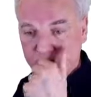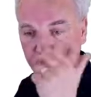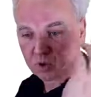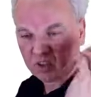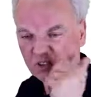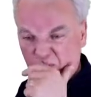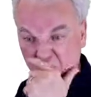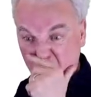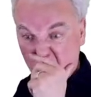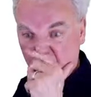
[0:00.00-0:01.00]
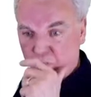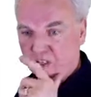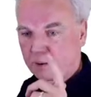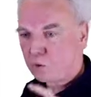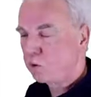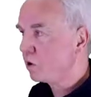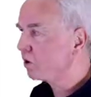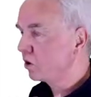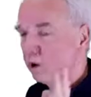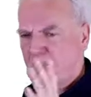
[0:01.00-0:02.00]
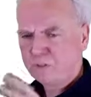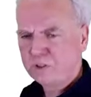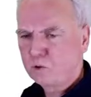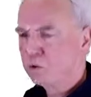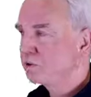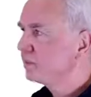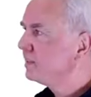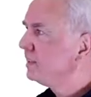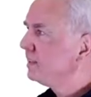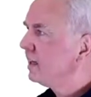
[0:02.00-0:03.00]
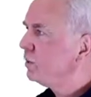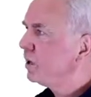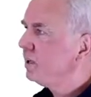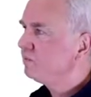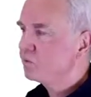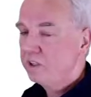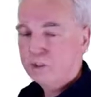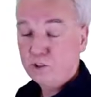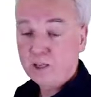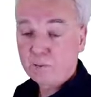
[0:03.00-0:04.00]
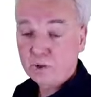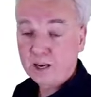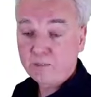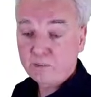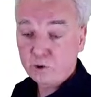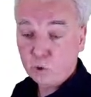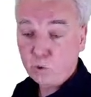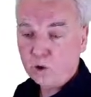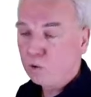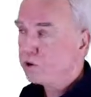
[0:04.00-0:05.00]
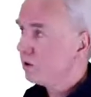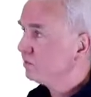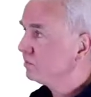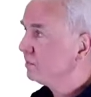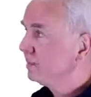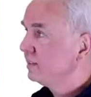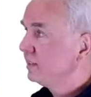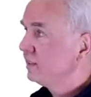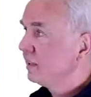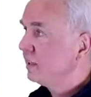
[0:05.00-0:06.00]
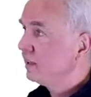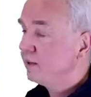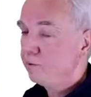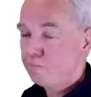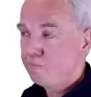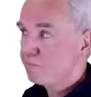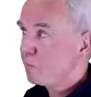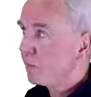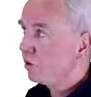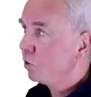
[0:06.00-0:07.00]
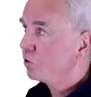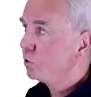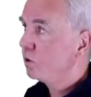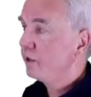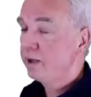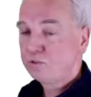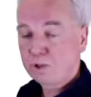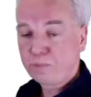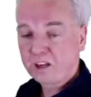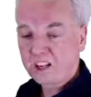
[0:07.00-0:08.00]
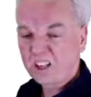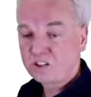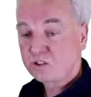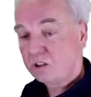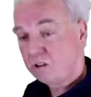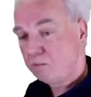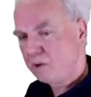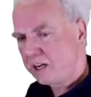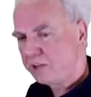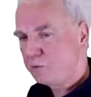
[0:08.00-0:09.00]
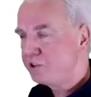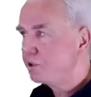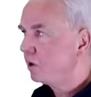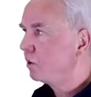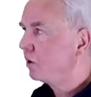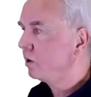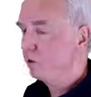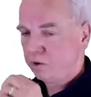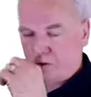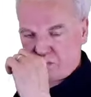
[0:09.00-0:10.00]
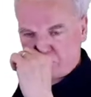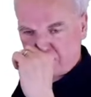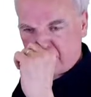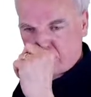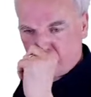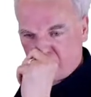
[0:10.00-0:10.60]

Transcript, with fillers: and certainly when they're rotting or have been cooked anyway you can have no odor um, or you could have something that is uh, barely uh, smellable,